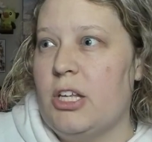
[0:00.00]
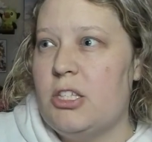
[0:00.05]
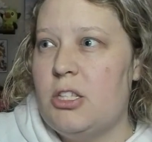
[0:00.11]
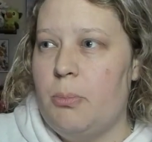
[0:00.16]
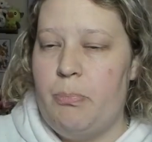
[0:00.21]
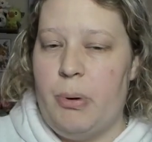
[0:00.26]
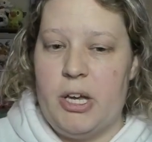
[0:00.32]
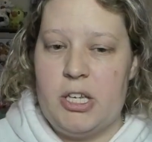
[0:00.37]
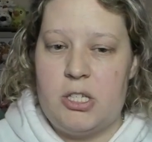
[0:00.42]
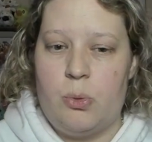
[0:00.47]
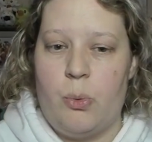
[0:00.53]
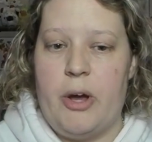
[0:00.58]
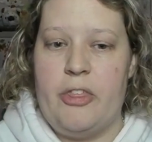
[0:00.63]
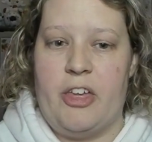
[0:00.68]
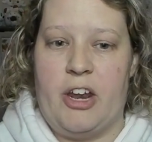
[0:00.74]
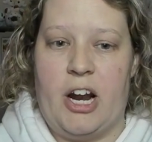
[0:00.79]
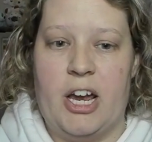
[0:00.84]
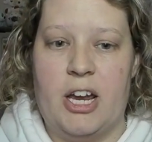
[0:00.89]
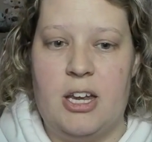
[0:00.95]
the best way
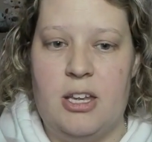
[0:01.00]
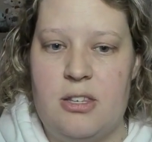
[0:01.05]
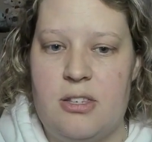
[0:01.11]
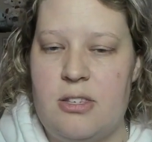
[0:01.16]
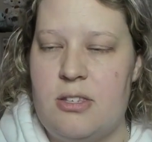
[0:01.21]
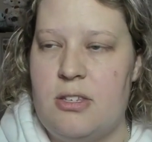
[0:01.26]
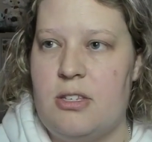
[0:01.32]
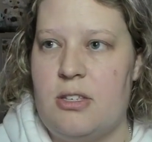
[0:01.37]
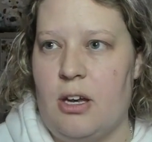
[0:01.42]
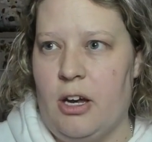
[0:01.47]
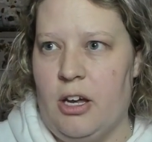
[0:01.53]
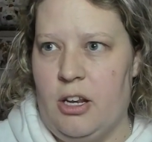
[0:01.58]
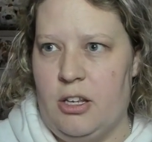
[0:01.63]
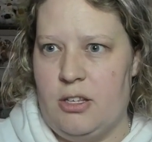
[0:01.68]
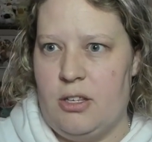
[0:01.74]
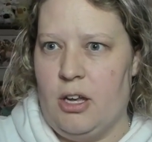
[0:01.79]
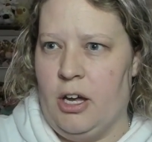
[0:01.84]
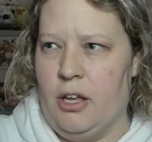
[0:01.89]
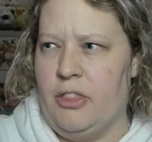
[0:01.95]
that I can see,
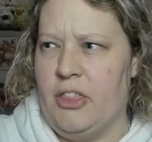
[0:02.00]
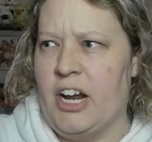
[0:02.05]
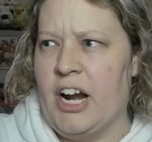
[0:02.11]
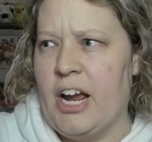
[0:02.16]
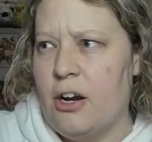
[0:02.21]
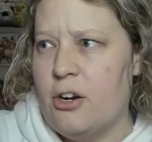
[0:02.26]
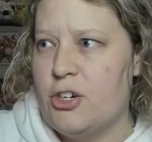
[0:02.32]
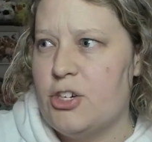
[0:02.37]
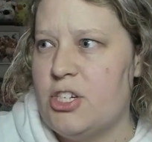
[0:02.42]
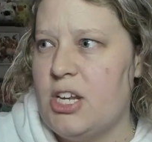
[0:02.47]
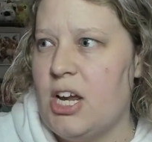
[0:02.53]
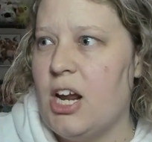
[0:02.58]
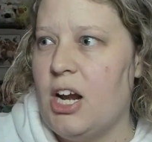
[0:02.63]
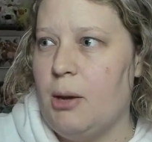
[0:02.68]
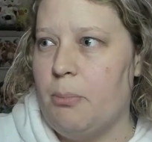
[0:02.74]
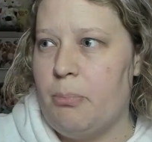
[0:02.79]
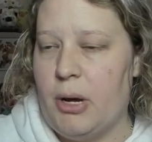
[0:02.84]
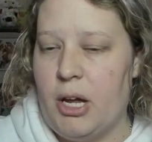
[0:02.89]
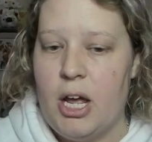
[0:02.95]
that I understand
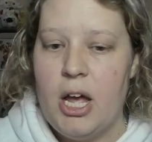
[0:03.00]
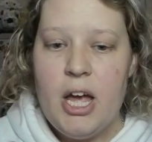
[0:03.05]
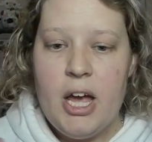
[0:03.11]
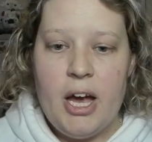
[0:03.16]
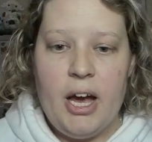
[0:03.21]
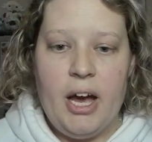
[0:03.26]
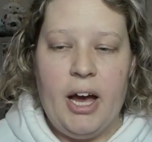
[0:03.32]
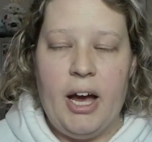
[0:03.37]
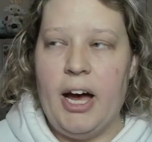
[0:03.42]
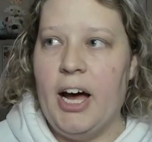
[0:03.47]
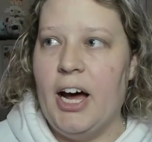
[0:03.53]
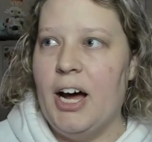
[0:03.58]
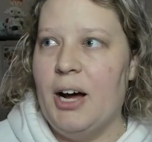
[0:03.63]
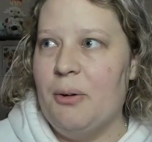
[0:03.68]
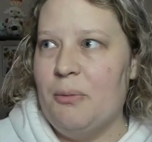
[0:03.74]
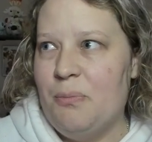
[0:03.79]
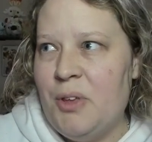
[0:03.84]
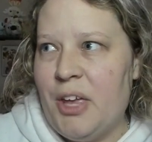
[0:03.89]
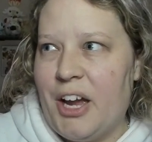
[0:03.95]
it. But
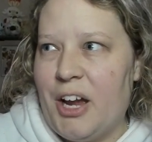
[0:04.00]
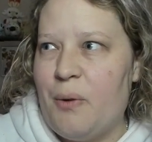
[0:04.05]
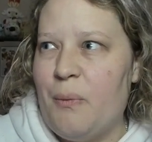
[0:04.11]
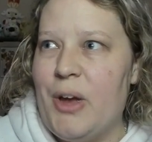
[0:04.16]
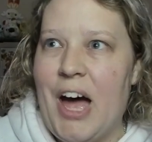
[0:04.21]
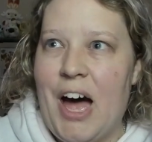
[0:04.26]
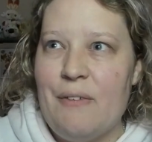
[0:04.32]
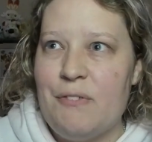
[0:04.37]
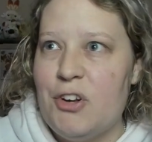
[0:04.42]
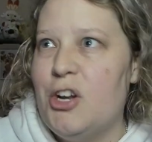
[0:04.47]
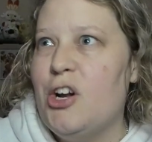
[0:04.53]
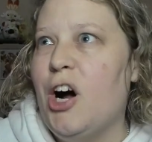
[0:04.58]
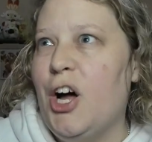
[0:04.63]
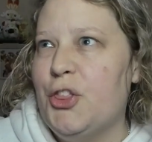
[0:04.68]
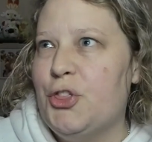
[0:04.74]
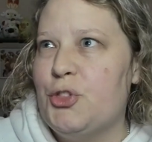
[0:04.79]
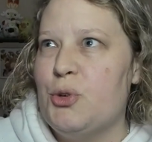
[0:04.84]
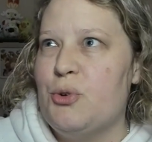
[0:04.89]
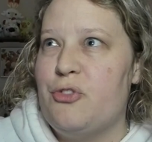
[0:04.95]
like, we haven't
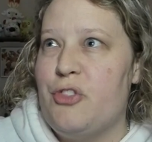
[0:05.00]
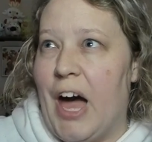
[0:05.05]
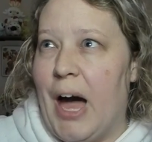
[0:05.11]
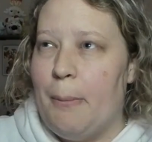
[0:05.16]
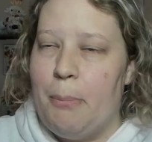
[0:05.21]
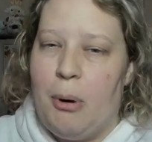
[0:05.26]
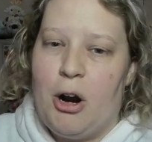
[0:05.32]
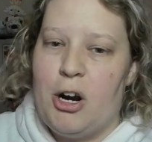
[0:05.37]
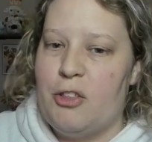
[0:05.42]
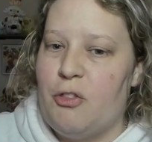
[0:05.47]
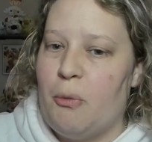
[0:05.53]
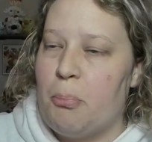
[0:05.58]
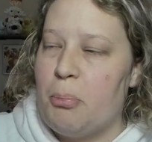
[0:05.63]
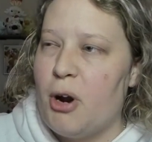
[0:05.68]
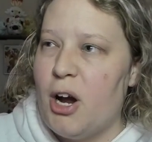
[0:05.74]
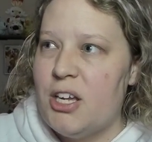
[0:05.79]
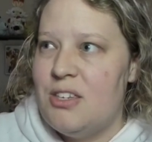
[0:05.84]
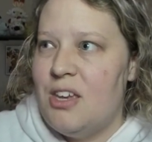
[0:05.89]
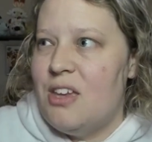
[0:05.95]
gone through that part of the
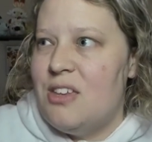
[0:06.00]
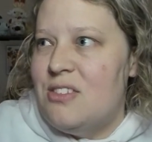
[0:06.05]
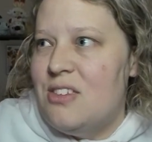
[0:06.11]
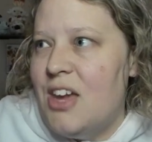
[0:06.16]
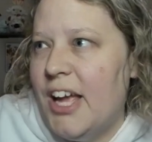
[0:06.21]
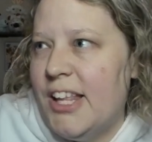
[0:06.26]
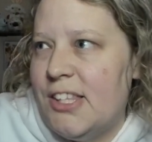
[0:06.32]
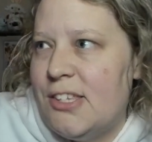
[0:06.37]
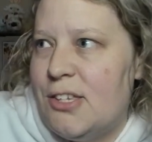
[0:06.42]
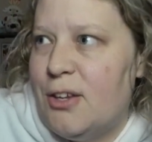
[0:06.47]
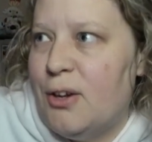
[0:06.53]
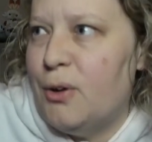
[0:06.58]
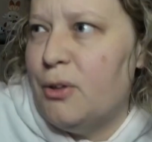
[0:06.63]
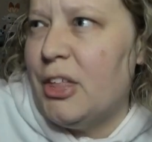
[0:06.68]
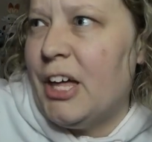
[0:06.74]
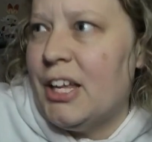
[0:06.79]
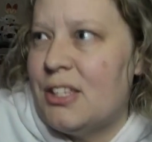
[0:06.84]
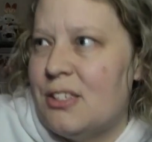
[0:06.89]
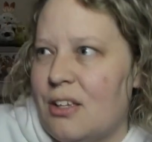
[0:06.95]
process yet, so
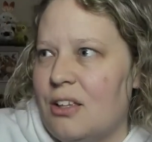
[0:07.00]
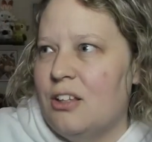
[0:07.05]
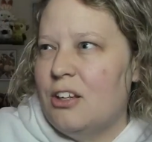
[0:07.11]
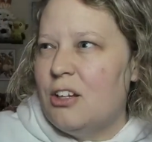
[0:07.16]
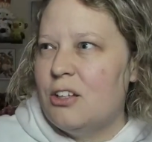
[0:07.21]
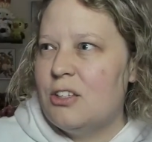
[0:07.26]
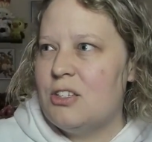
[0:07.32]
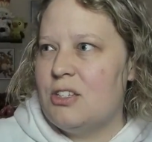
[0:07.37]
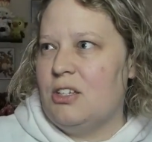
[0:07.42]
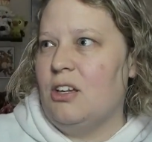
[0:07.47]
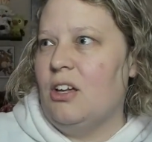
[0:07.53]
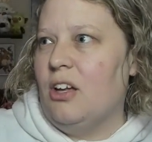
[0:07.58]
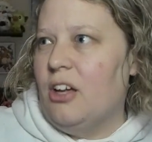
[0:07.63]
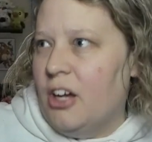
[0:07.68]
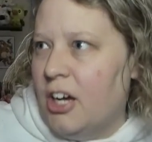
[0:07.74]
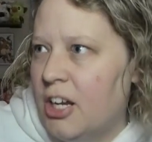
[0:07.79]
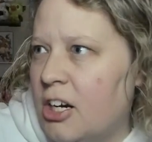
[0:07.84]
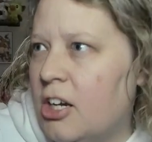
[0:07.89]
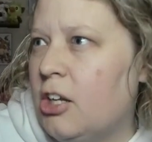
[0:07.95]
that's a little still
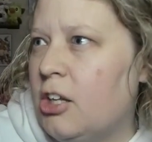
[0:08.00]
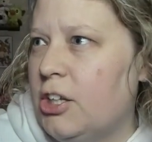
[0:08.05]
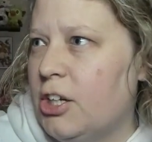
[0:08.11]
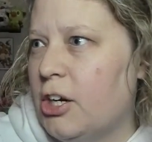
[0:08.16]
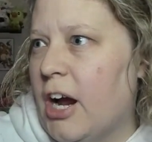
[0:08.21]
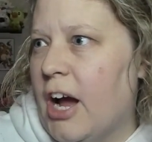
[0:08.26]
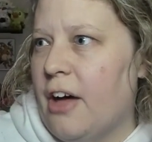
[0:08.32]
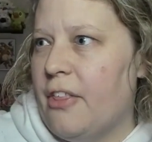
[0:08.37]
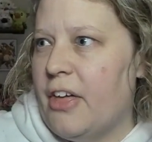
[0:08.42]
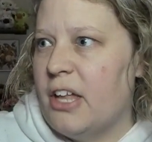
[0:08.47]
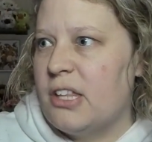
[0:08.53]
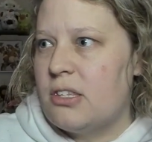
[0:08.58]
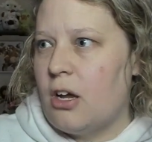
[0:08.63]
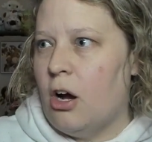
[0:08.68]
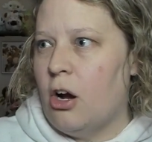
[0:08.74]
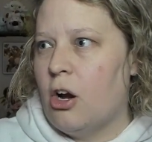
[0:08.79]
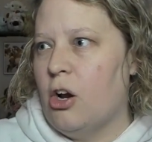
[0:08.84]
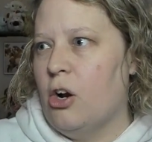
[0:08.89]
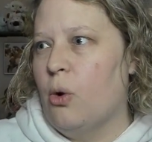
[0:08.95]
unclear how that's
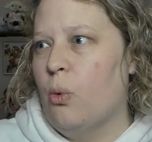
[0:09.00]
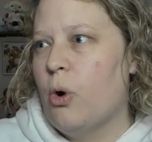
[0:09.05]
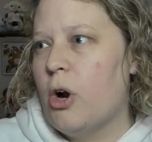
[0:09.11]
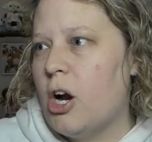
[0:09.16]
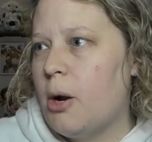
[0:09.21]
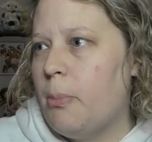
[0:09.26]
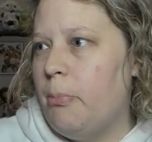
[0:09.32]
all going to work.